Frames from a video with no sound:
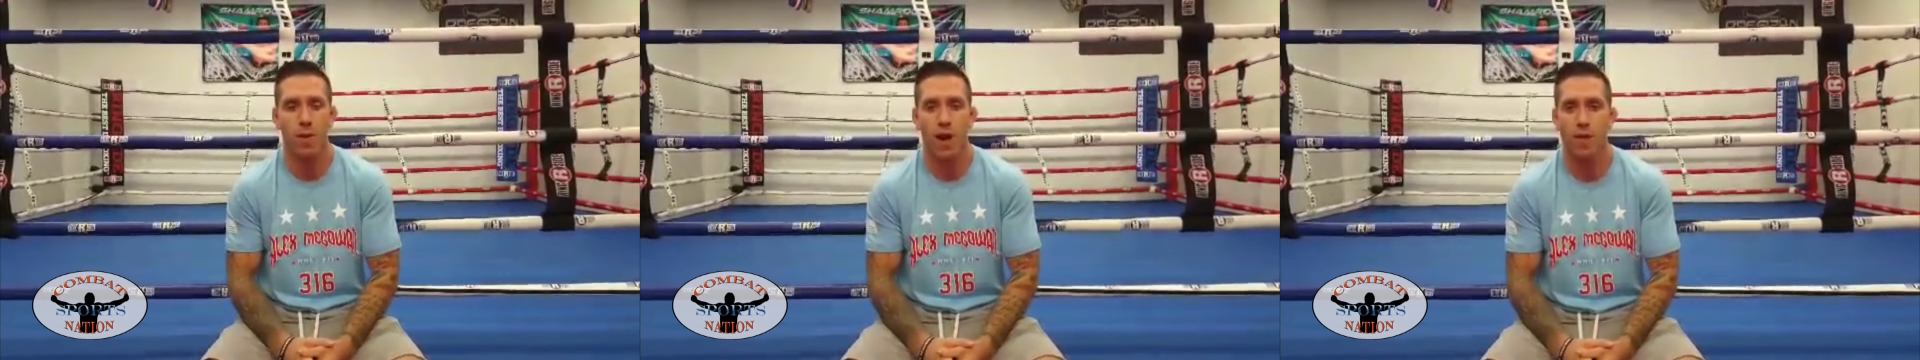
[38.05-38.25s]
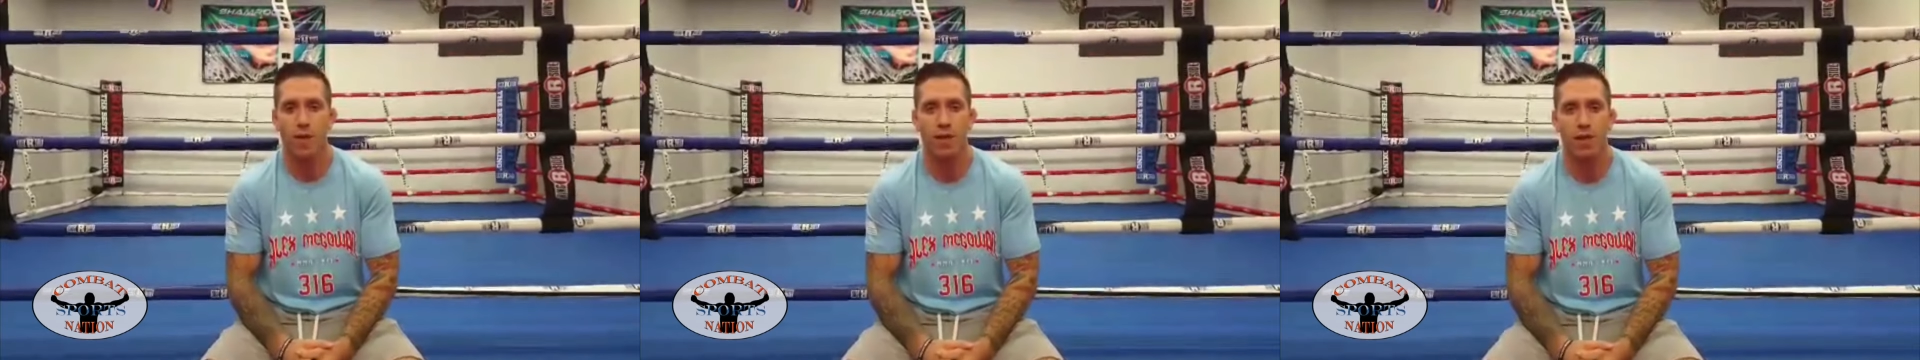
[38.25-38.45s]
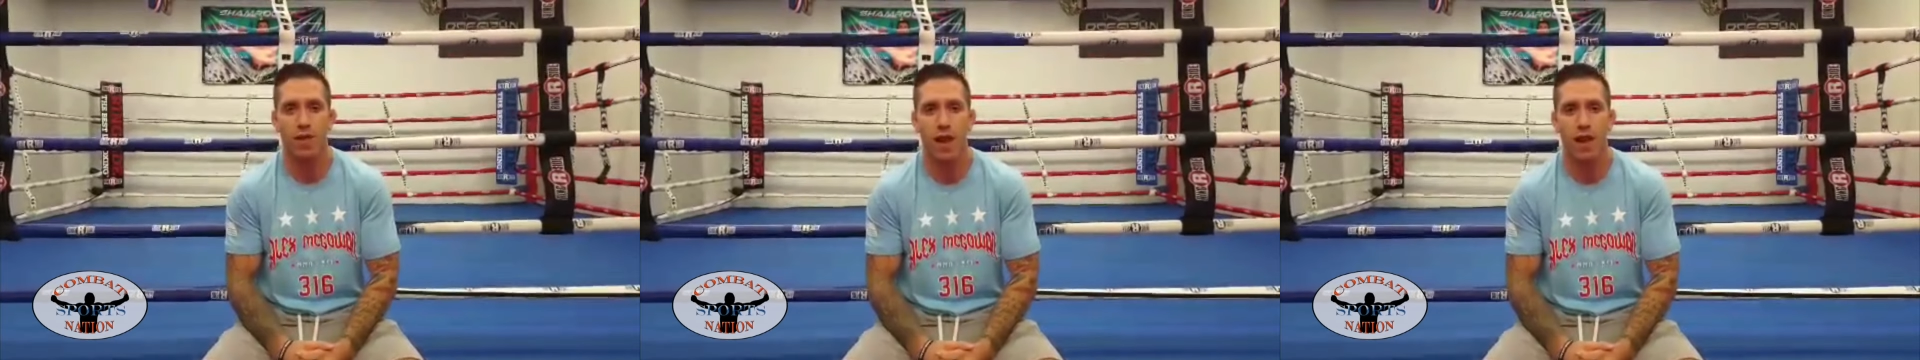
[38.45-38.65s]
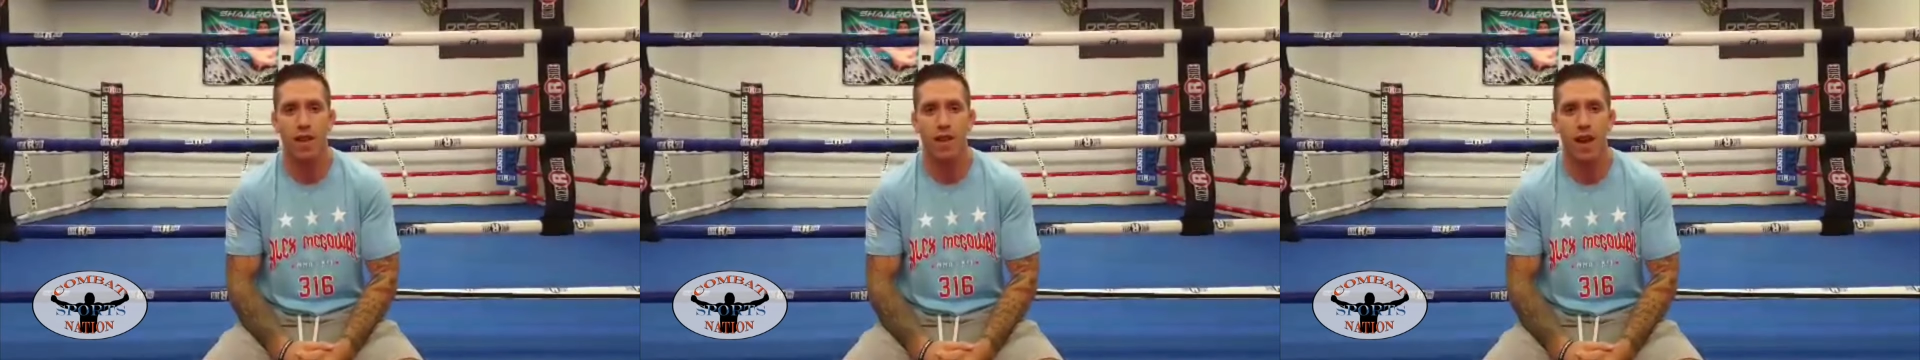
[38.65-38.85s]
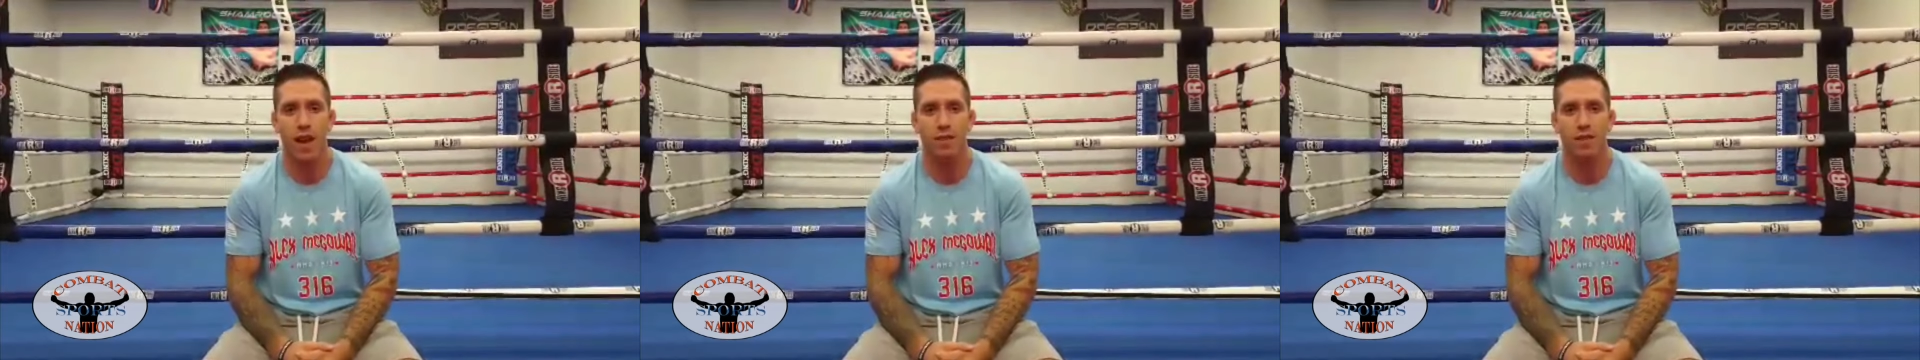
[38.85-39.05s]
everything that
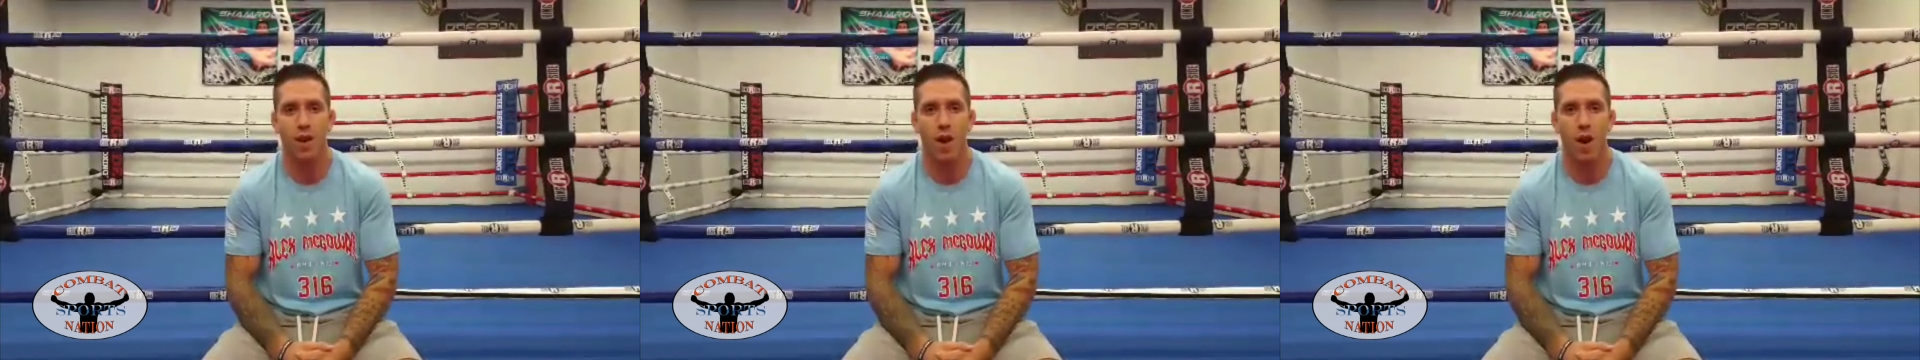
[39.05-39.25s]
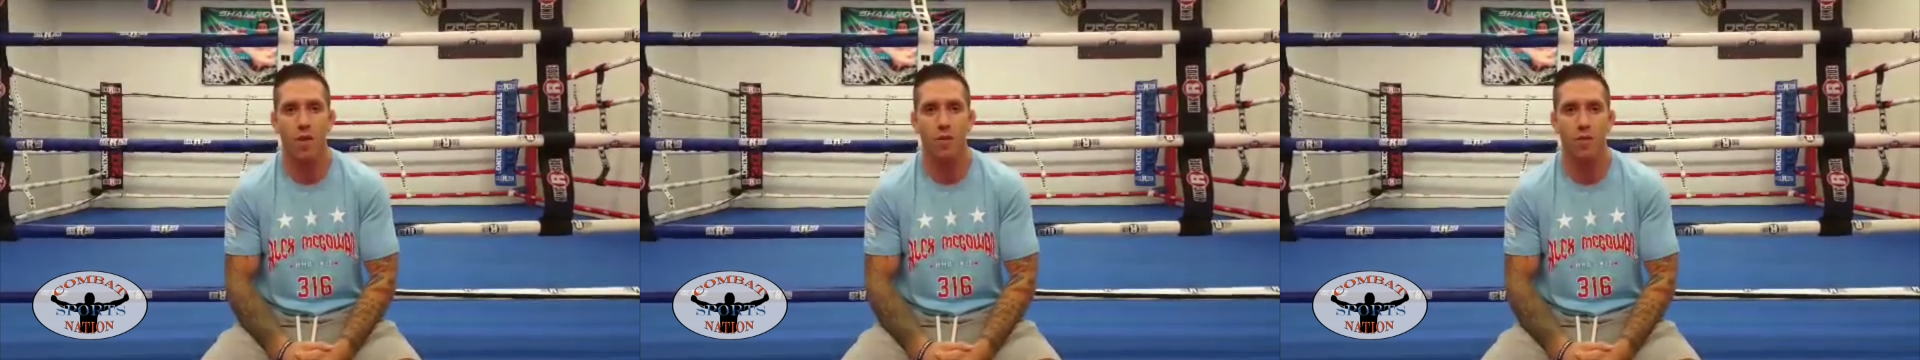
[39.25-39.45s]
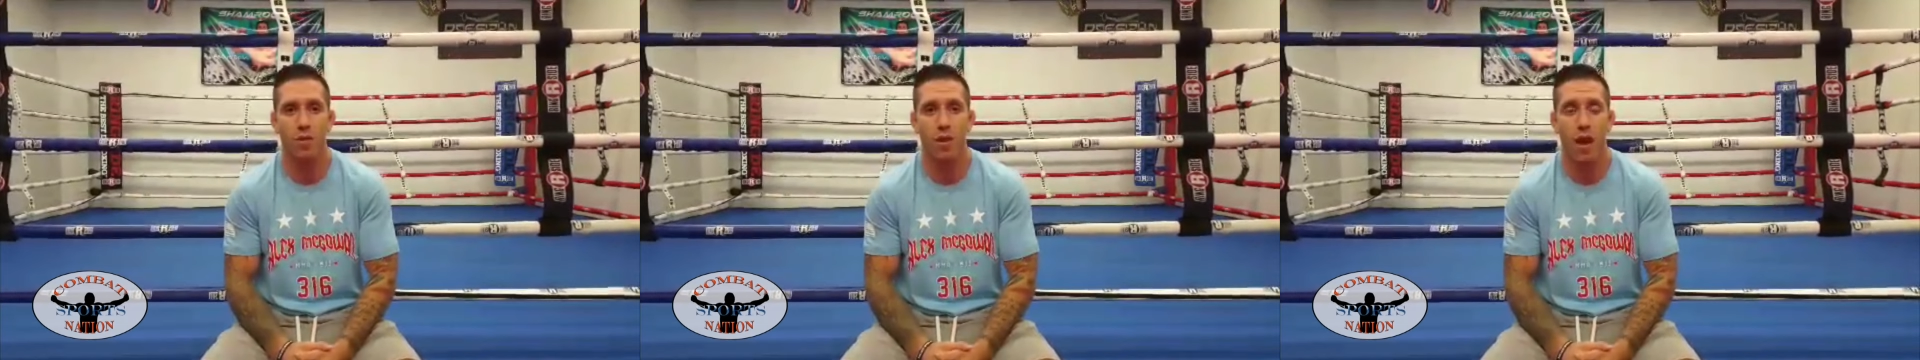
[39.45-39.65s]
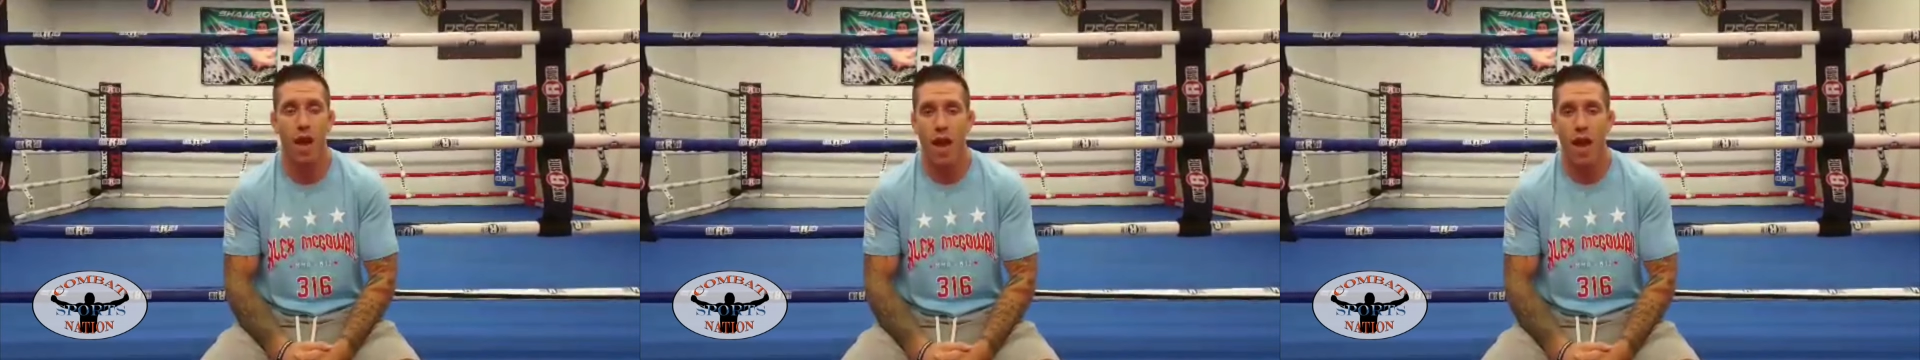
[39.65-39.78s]
he has to offer,